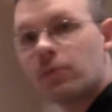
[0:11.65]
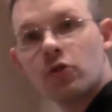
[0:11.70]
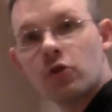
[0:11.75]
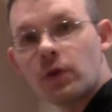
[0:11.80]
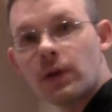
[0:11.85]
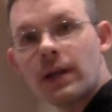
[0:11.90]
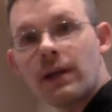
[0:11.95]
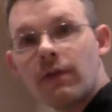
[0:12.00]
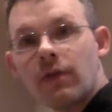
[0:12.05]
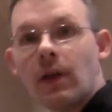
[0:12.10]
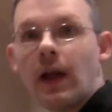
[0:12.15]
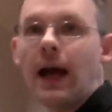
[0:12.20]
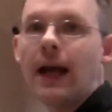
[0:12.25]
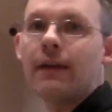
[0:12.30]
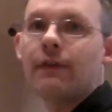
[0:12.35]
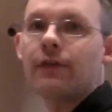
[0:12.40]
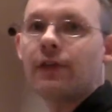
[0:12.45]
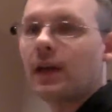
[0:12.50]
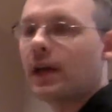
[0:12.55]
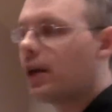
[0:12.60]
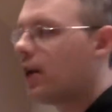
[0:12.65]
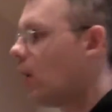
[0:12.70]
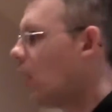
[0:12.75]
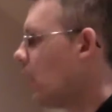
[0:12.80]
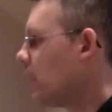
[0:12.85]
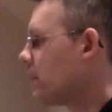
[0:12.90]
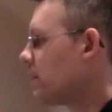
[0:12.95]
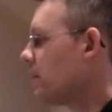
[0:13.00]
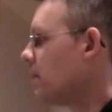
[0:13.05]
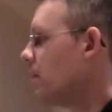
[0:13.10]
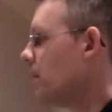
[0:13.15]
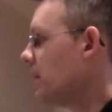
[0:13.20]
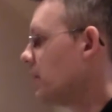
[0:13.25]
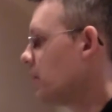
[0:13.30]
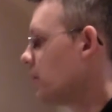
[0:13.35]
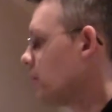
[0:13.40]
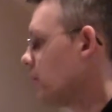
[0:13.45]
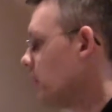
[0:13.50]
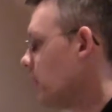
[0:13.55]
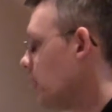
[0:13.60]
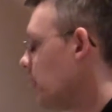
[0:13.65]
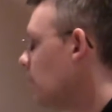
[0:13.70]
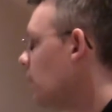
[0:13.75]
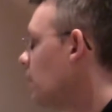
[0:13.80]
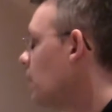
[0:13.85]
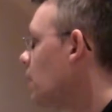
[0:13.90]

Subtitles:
Tree of Life and Awesome Mystery.